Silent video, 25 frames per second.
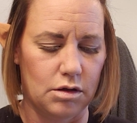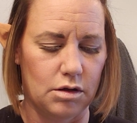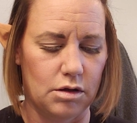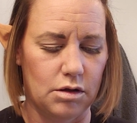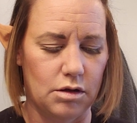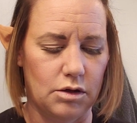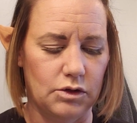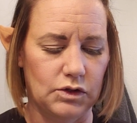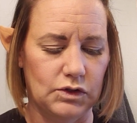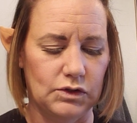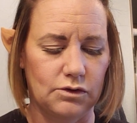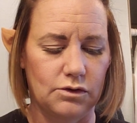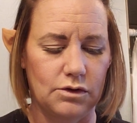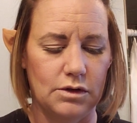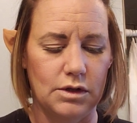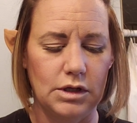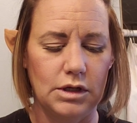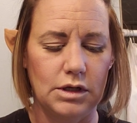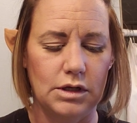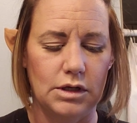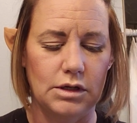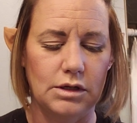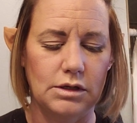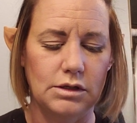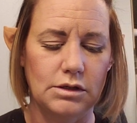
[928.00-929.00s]
Okay, so
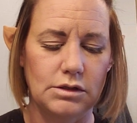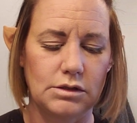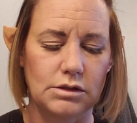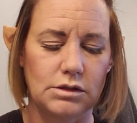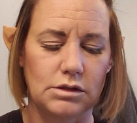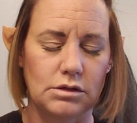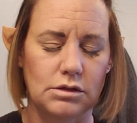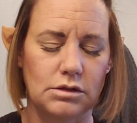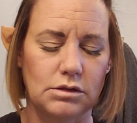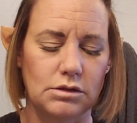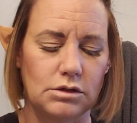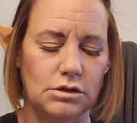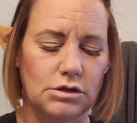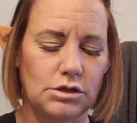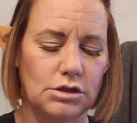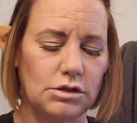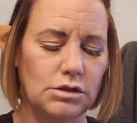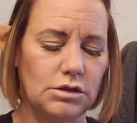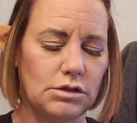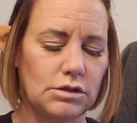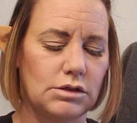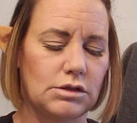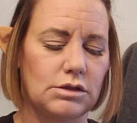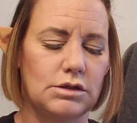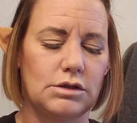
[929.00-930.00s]
this is
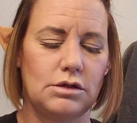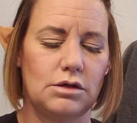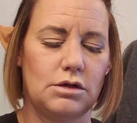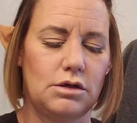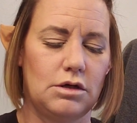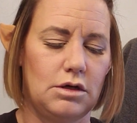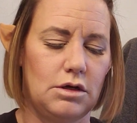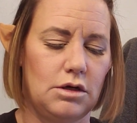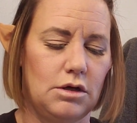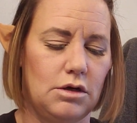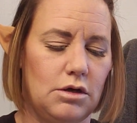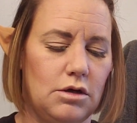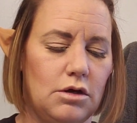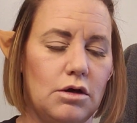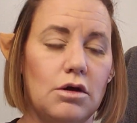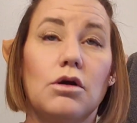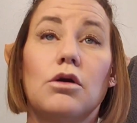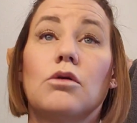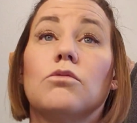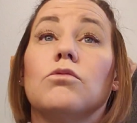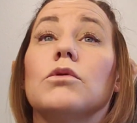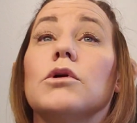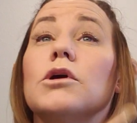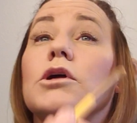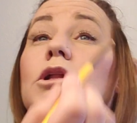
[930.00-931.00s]
just
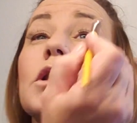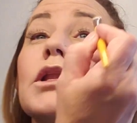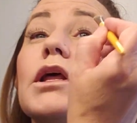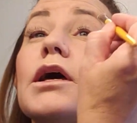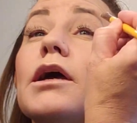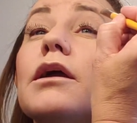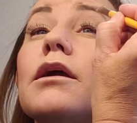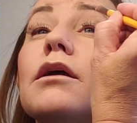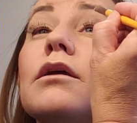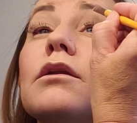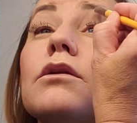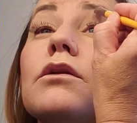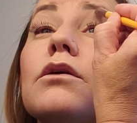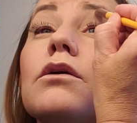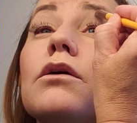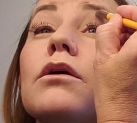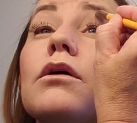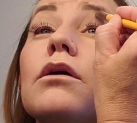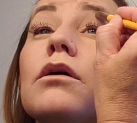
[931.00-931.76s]
a real light